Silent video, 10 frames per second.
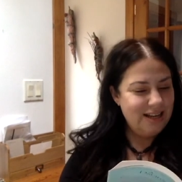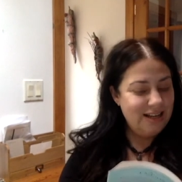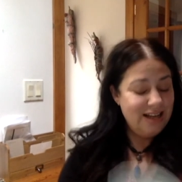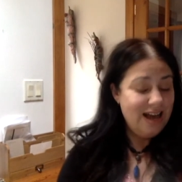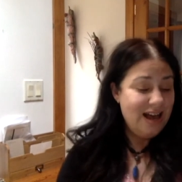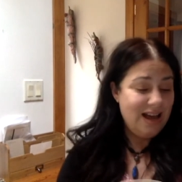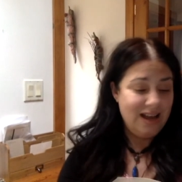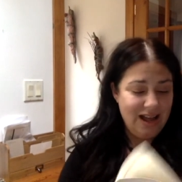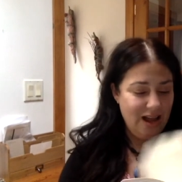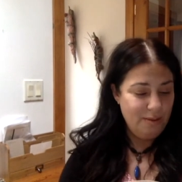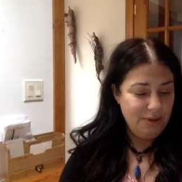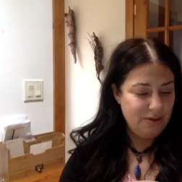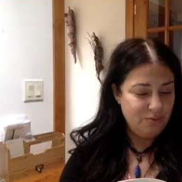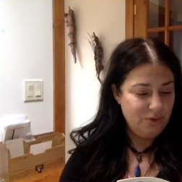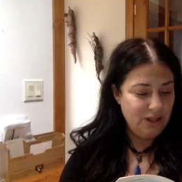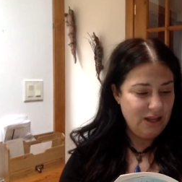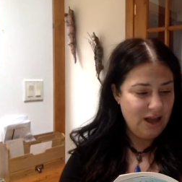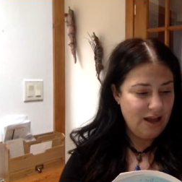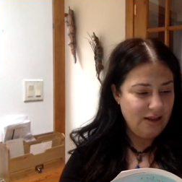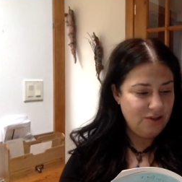Yeah, I mean, really,
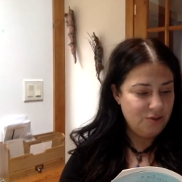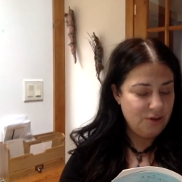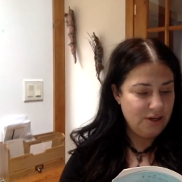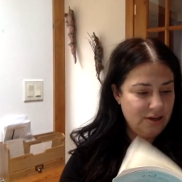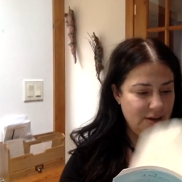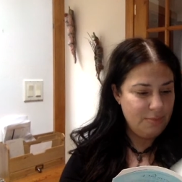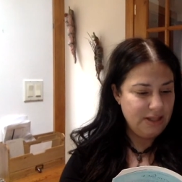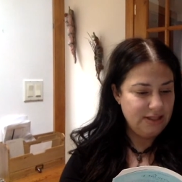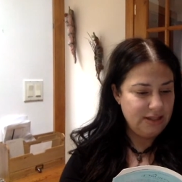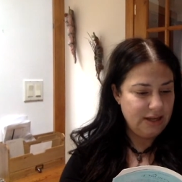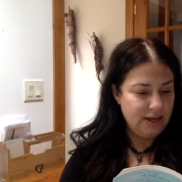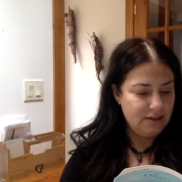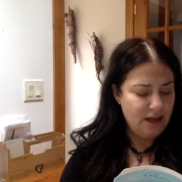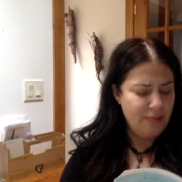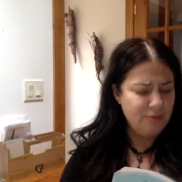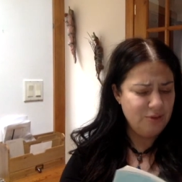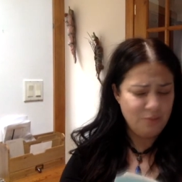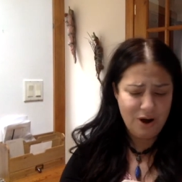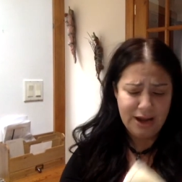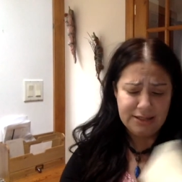I enjoyed it immensely. I'm
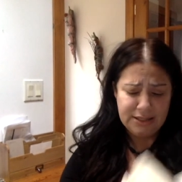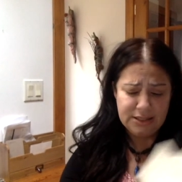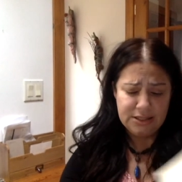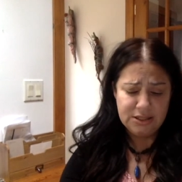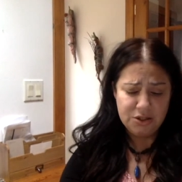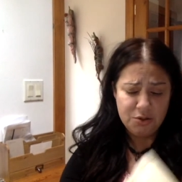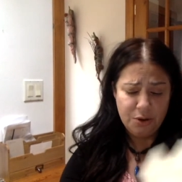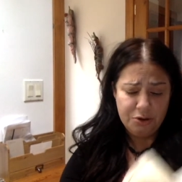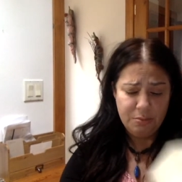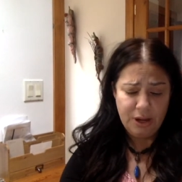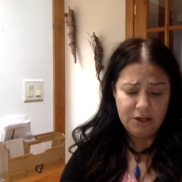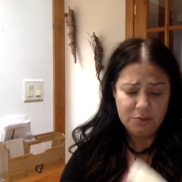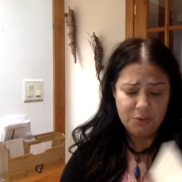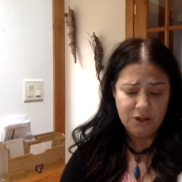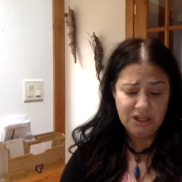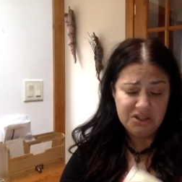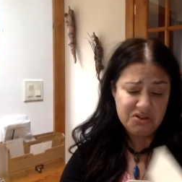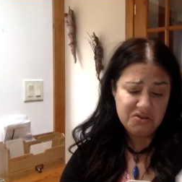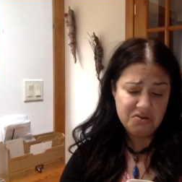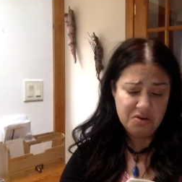surprised. This is a 200 page
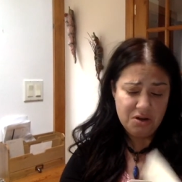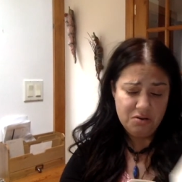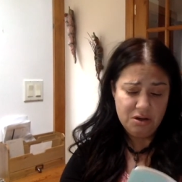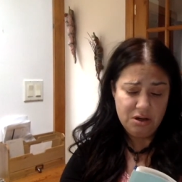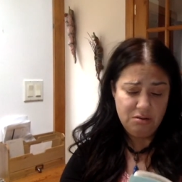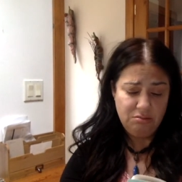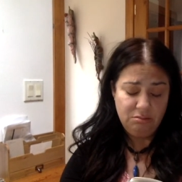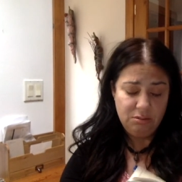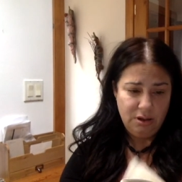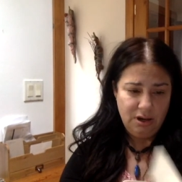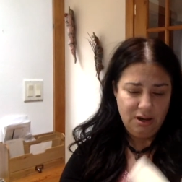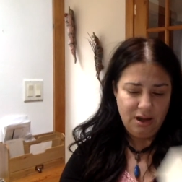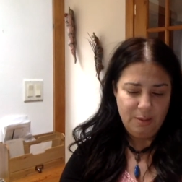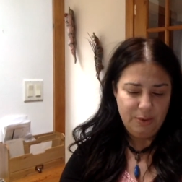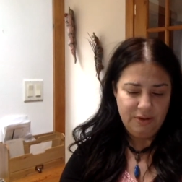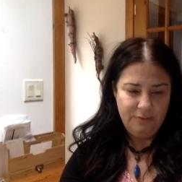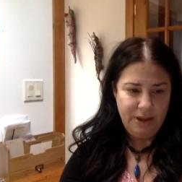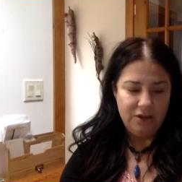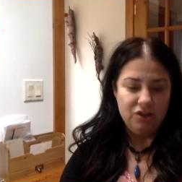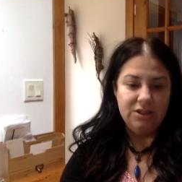bookish, 200 and a couple of
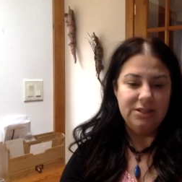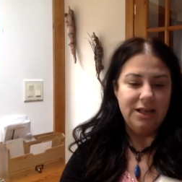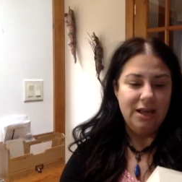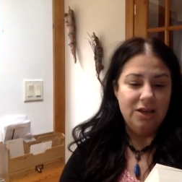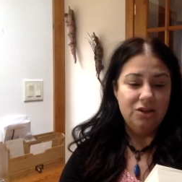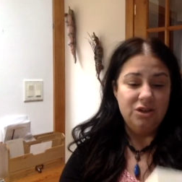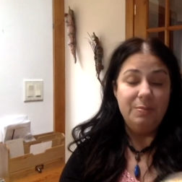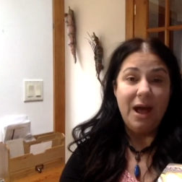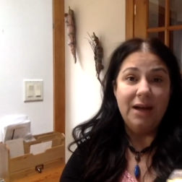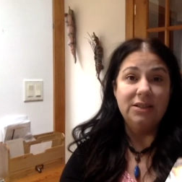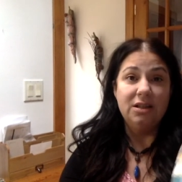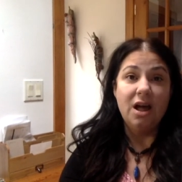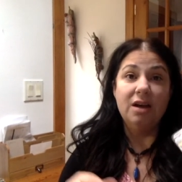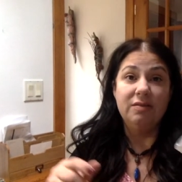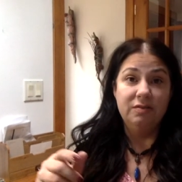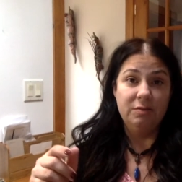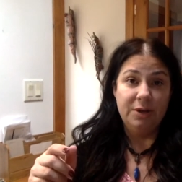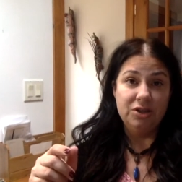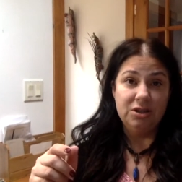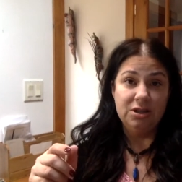pages. She packed a lot of
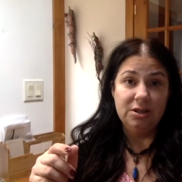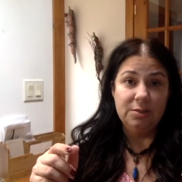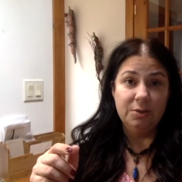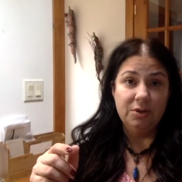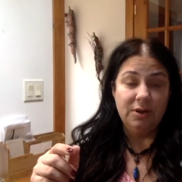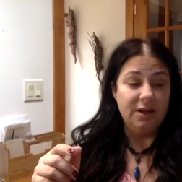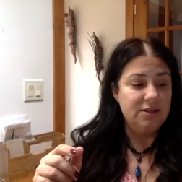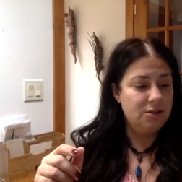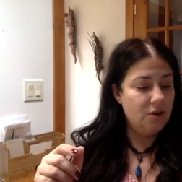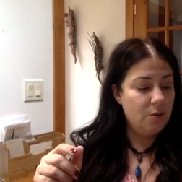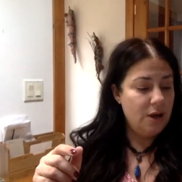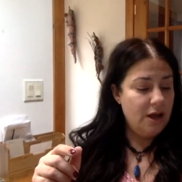information into this book, you guys. So